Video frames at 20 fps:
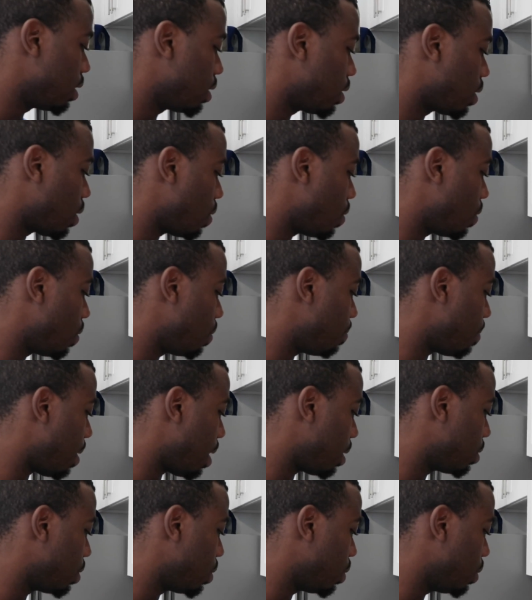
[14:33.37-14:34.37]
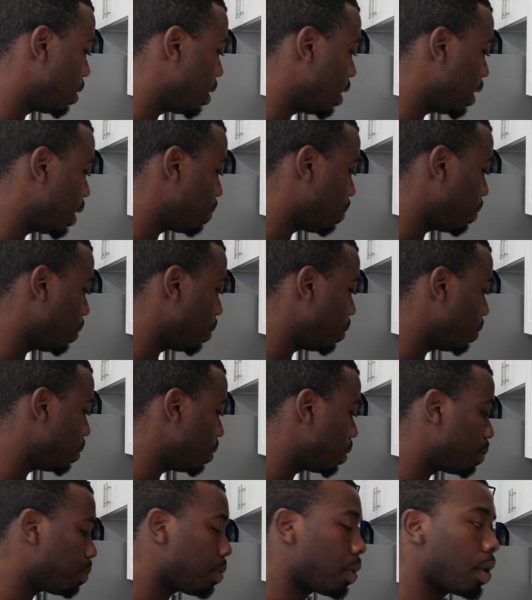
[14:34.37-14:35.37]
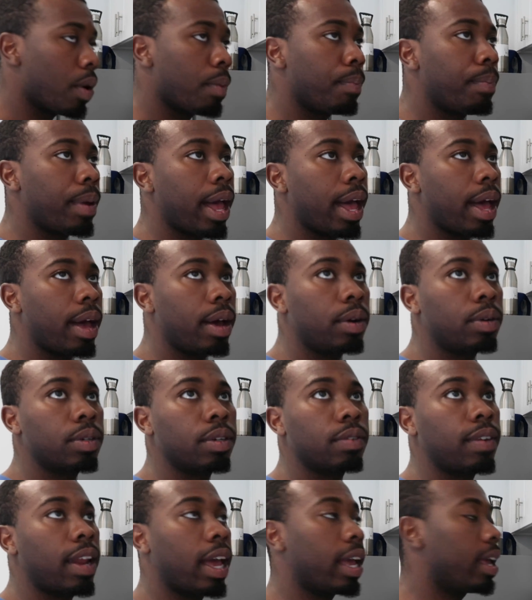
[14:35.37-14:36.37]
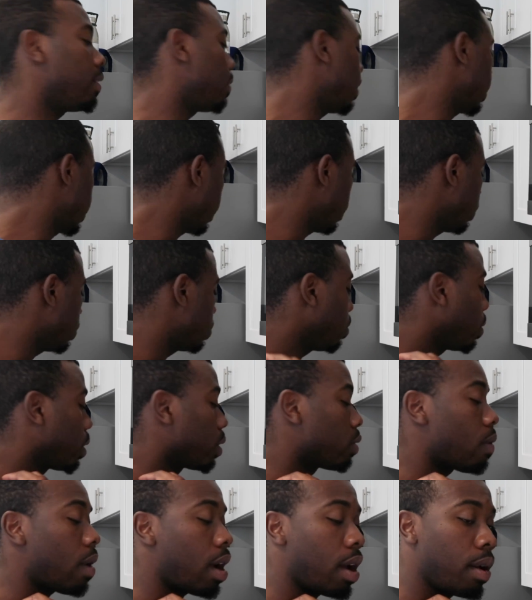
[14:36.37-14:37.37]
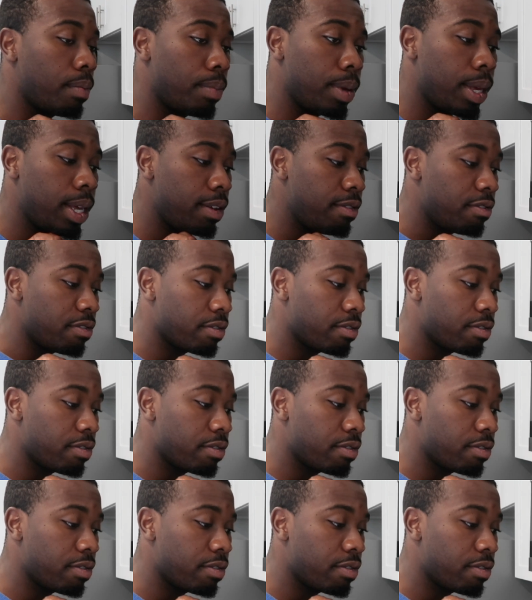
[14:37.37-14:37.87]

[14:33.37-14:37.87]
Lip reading: So about 2 teaspoons per pound of like, let's say you're doing ground beef.